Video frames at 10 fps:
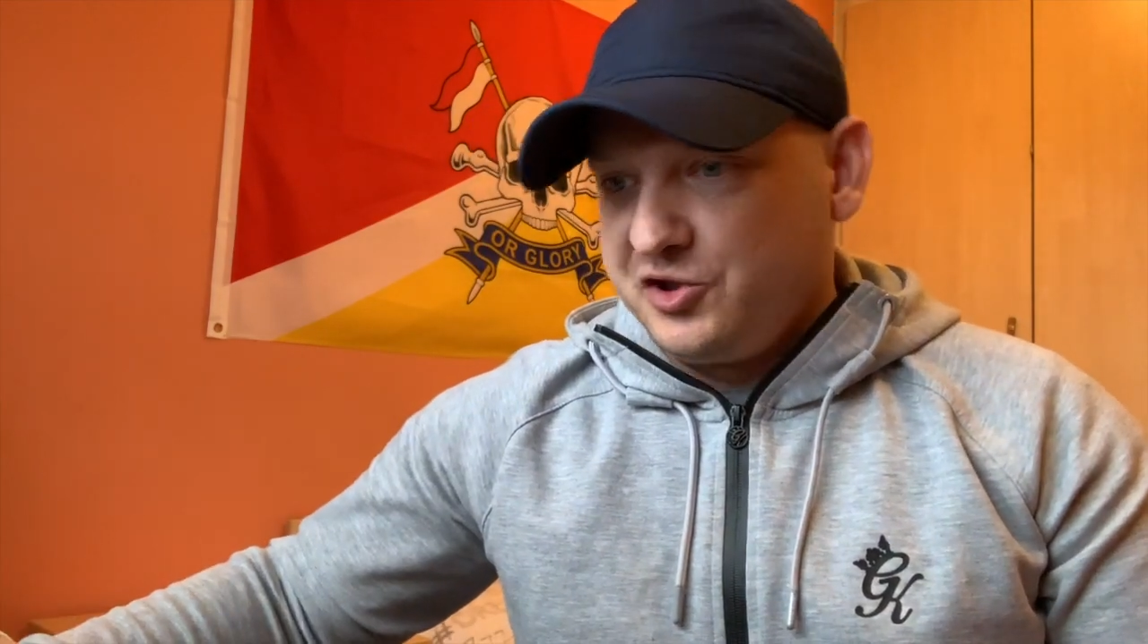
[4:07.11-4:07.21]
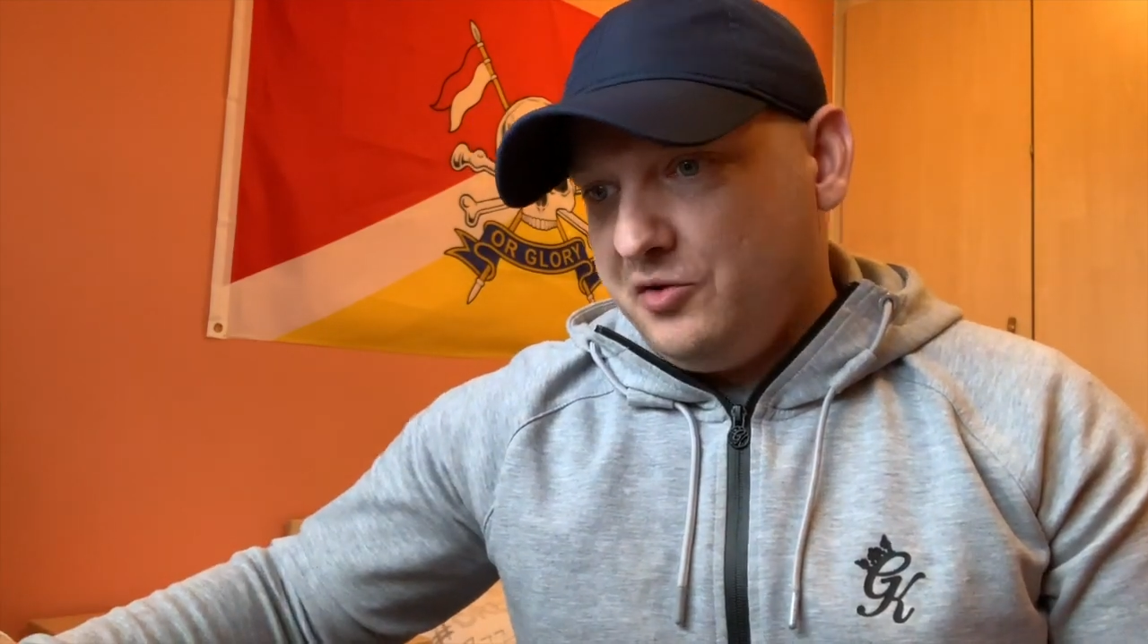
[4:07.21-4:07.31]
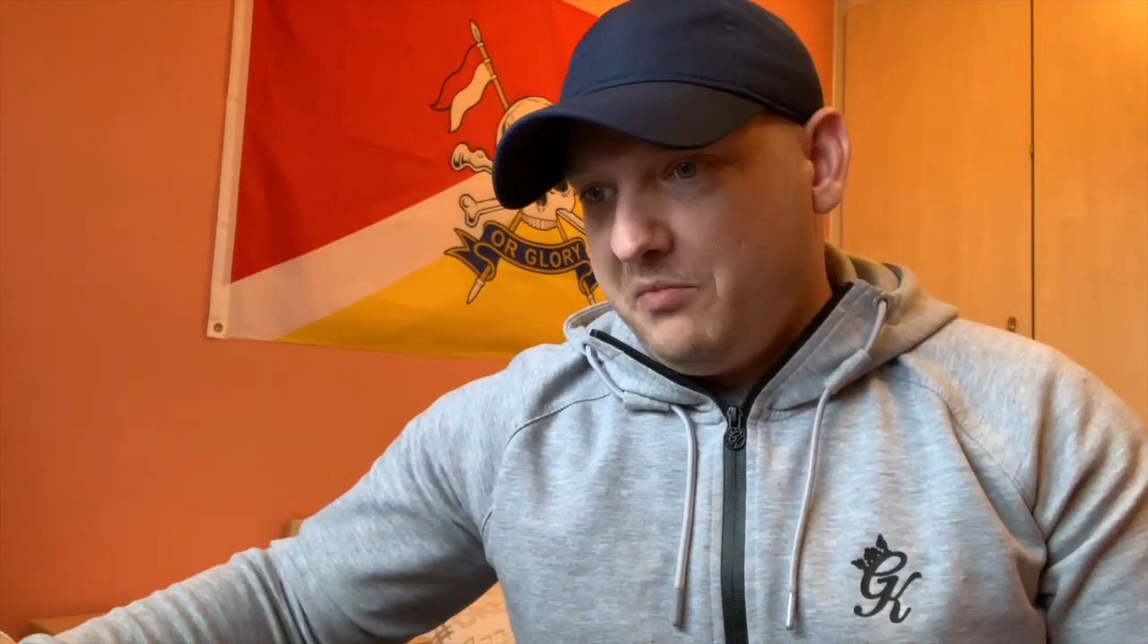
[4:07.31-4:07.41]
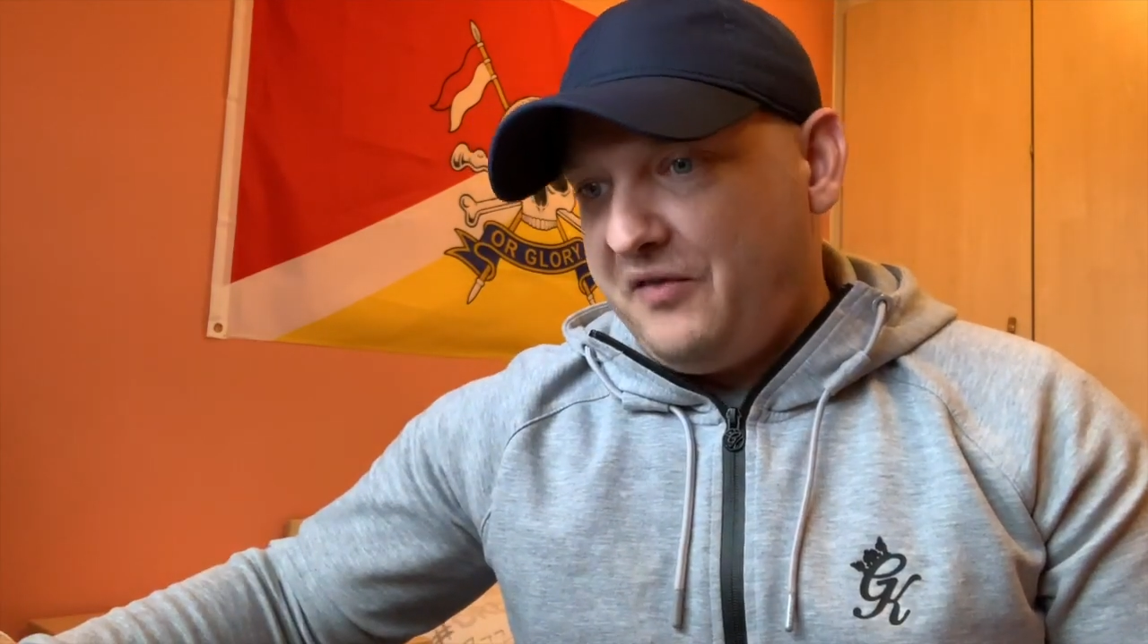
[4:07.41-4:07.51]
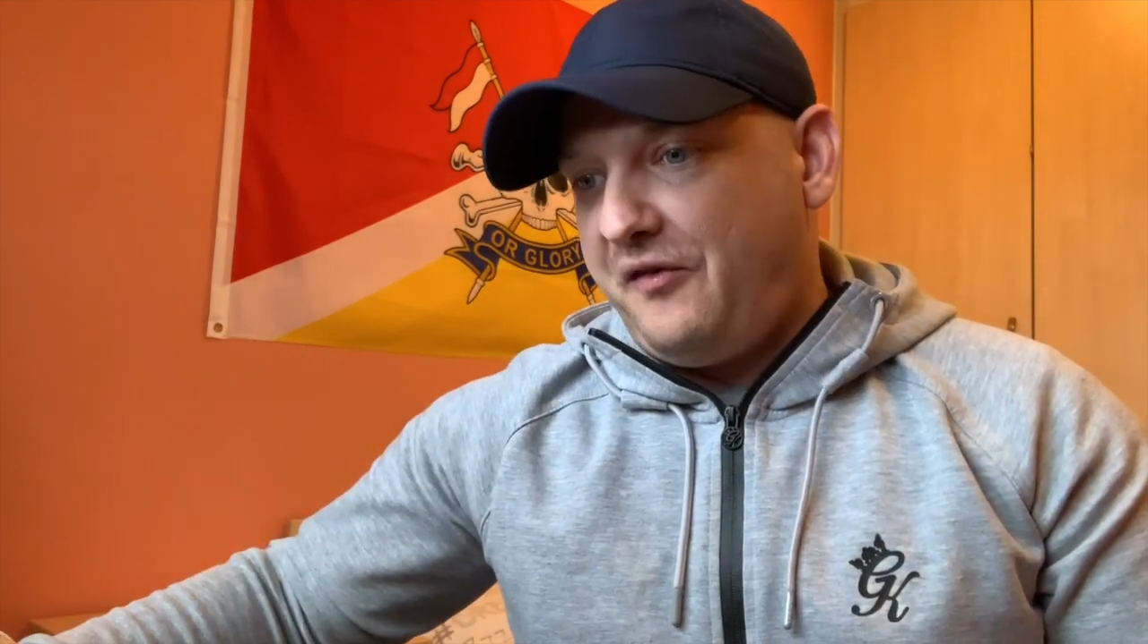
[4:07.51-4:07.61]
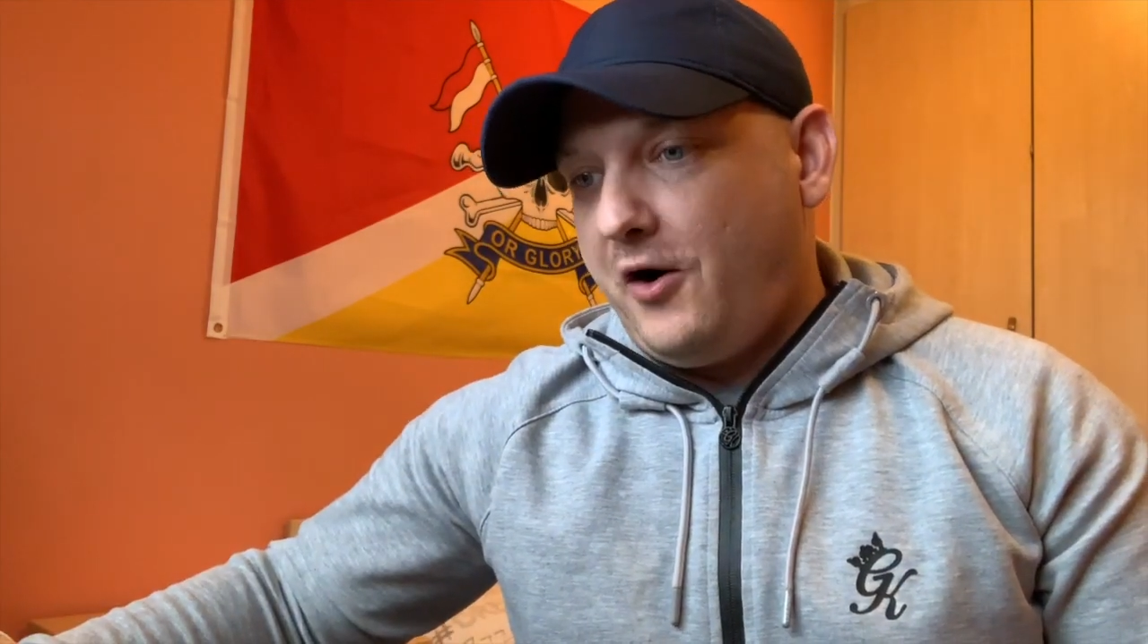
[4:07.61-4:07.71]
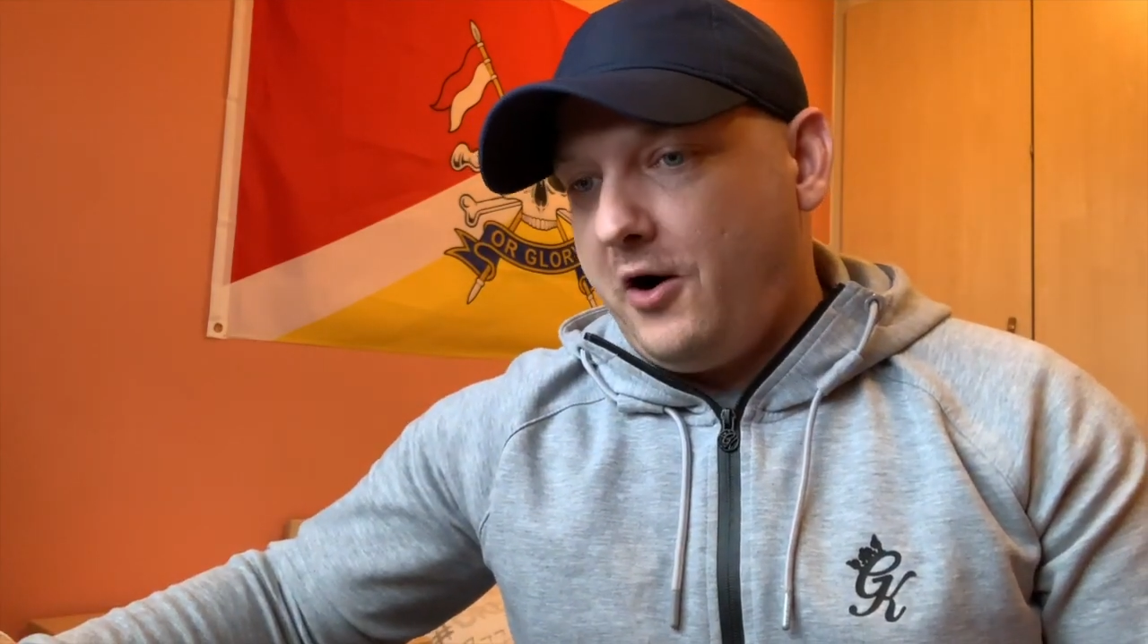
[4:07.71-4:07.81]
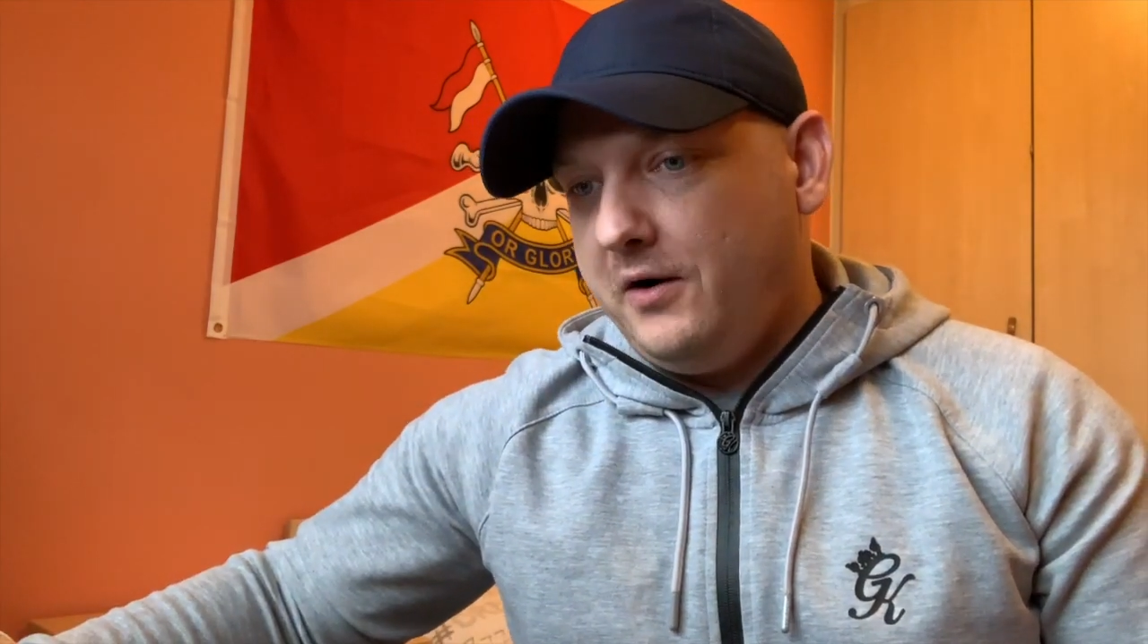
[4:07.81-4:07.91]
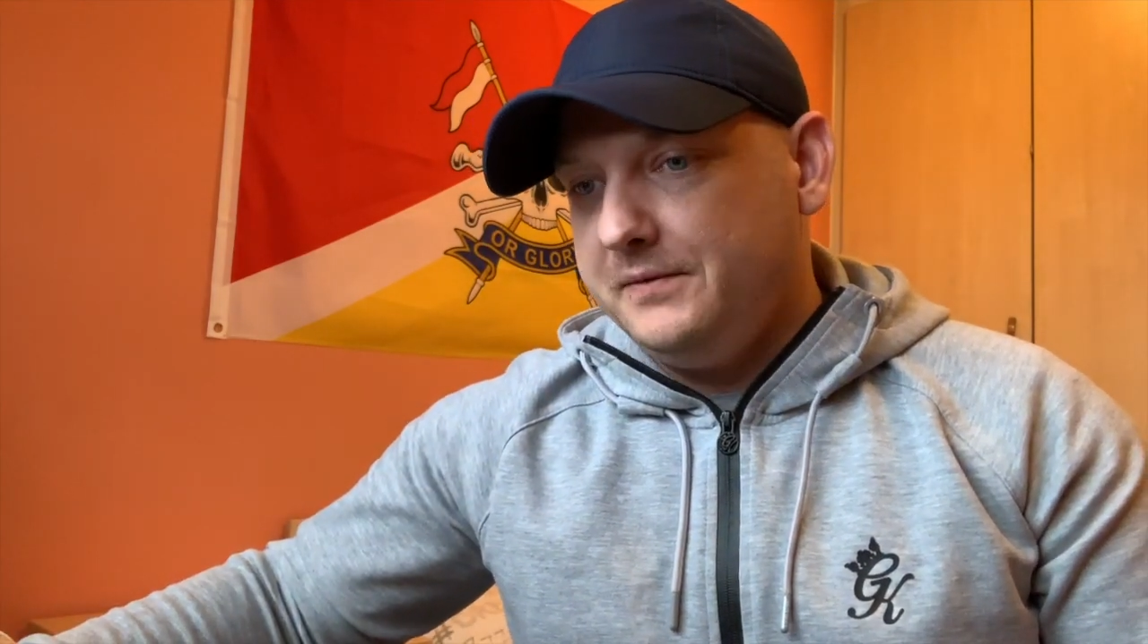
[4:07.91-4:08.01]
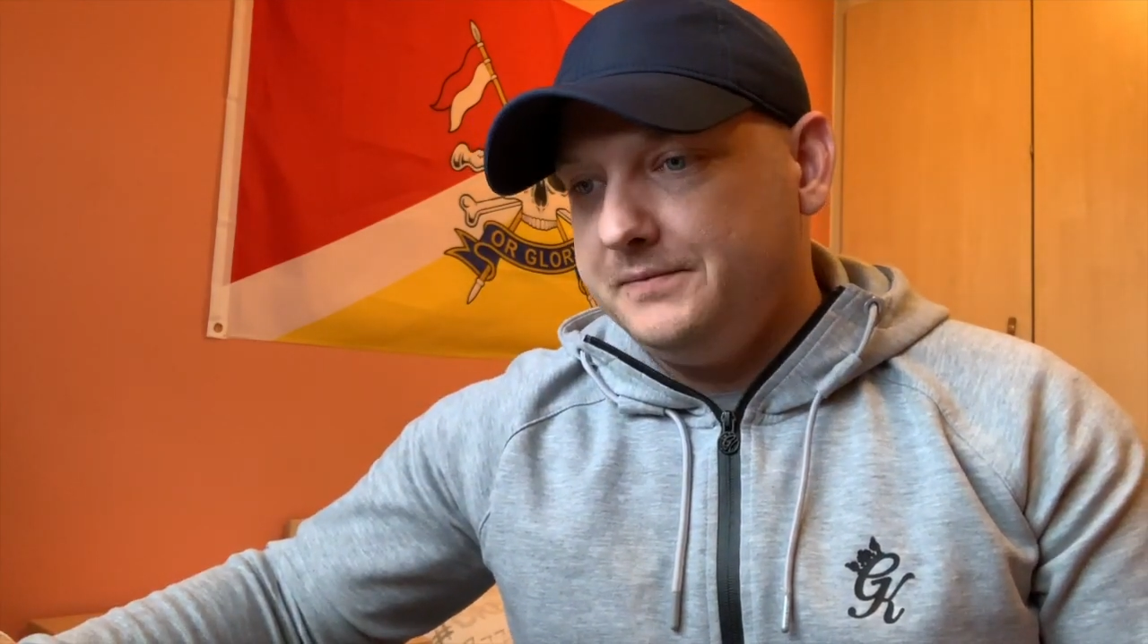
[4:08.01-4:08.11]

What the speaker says: number 4.